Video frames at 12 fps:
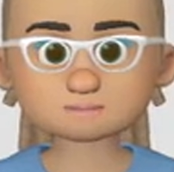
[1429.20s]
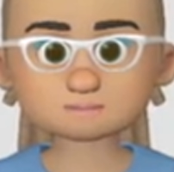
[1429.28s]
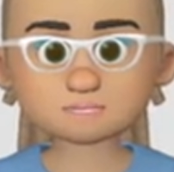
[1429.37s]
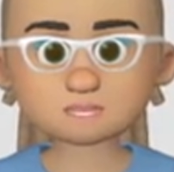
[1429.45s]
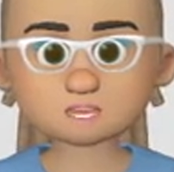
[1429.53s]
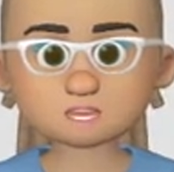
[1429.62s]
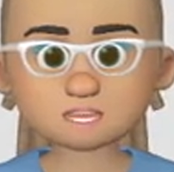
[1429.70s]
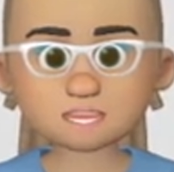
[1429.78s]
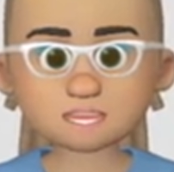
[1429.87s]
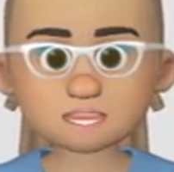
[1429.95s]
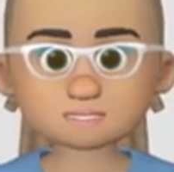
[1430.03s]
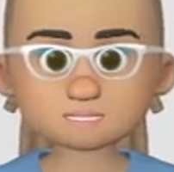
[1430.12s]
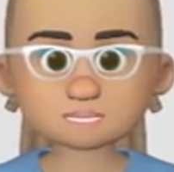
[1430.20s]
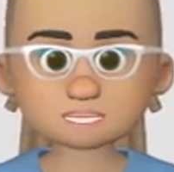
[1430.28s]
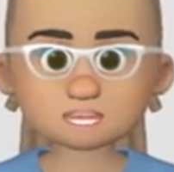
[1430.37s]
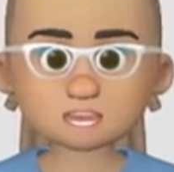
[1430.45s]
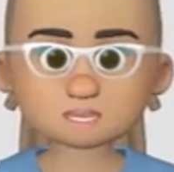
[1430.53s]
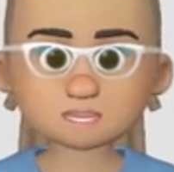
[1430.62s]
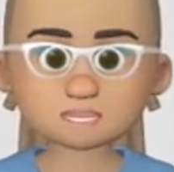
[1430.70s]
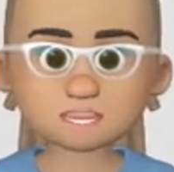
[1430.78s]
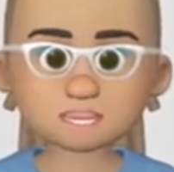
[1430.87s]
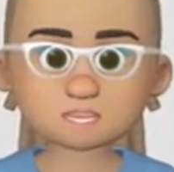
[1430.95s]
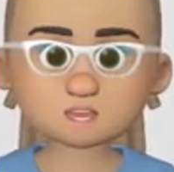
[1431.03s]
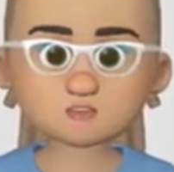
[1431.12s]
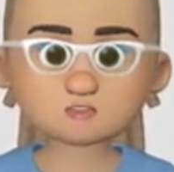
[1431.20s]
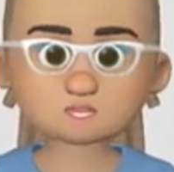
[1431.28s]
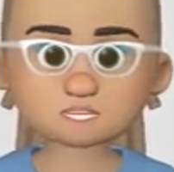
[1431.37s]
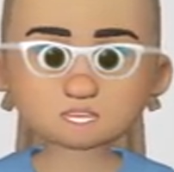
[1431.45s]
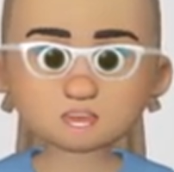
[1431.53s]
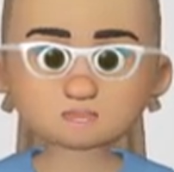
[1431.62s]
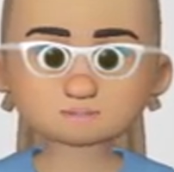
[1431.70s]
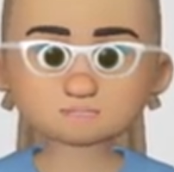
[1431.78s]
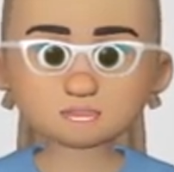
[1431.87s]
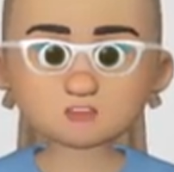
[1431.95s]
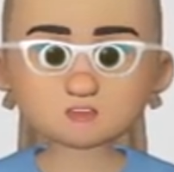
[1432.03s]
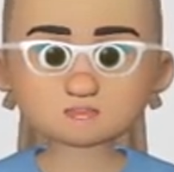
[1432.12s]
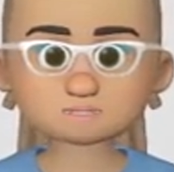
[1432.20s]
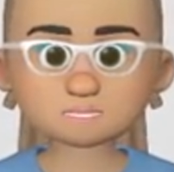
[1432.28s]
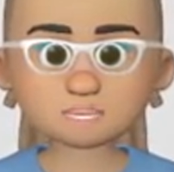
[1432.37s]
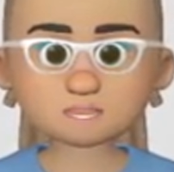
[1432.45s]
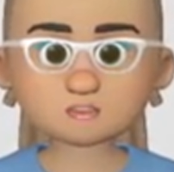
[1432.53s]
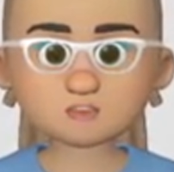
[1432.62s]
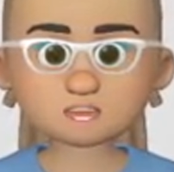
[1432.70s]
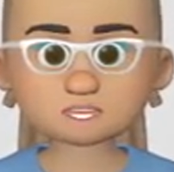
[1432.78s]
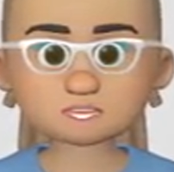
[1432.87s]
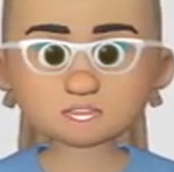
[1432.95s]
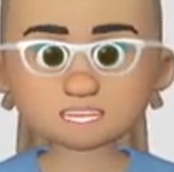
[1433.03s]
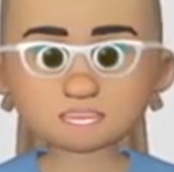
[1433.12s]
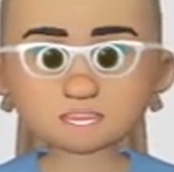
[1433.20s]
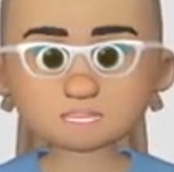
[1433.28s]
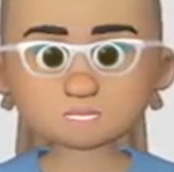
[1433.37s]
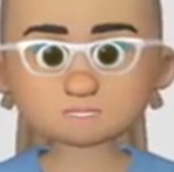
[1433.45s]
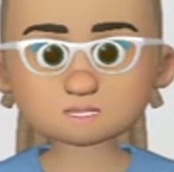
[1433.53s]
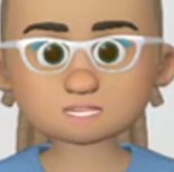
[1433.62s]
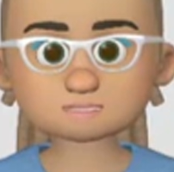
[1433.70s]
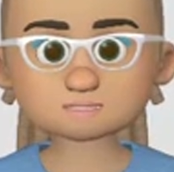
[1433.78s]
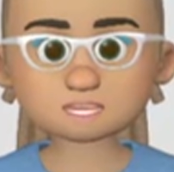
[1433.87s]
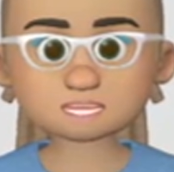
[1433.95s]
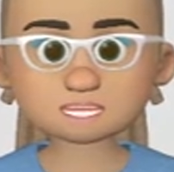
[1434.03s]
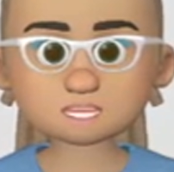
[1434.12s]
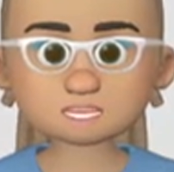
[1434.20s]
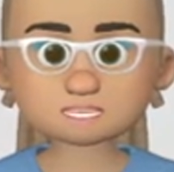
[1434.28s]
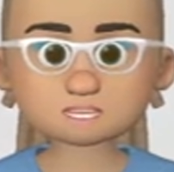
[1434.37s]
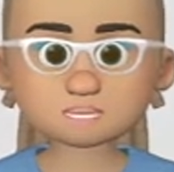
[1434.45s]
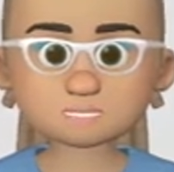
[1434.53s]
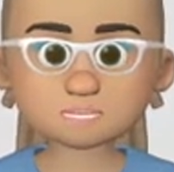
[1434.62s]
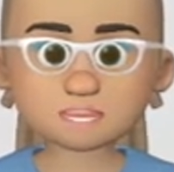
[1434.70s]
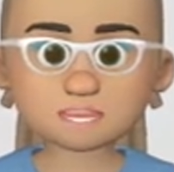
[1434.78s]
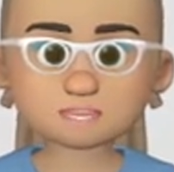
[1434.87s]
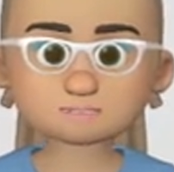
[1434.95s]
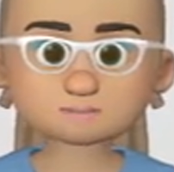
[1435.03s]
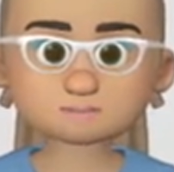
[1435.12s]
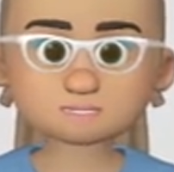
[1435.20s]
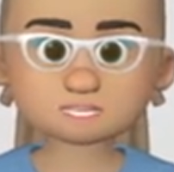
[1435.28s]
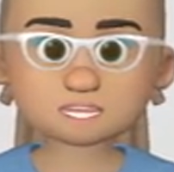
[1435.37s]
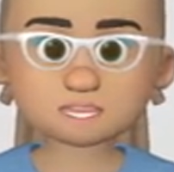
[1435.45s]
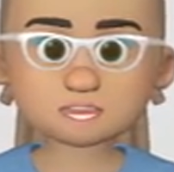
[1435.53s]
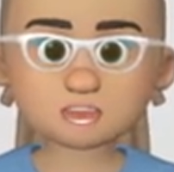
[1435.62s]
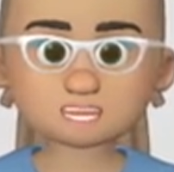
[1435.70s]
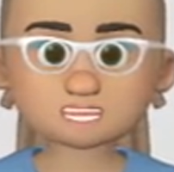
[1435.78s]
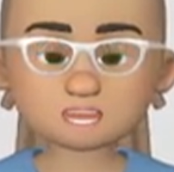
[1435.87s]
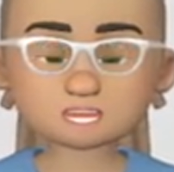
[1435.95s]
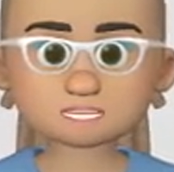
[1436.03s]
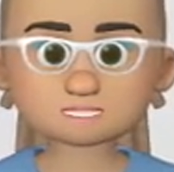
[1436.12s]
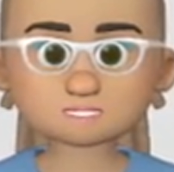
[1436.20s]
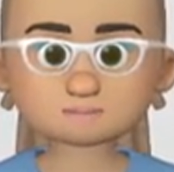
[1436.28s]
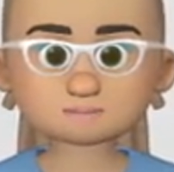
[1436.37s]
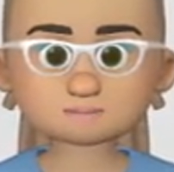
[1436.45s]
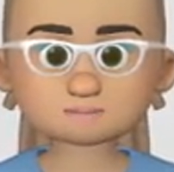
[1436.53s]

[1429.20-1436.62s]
between Splenda and table sugar, just those 3 chlorine positions that used to be hydroxides.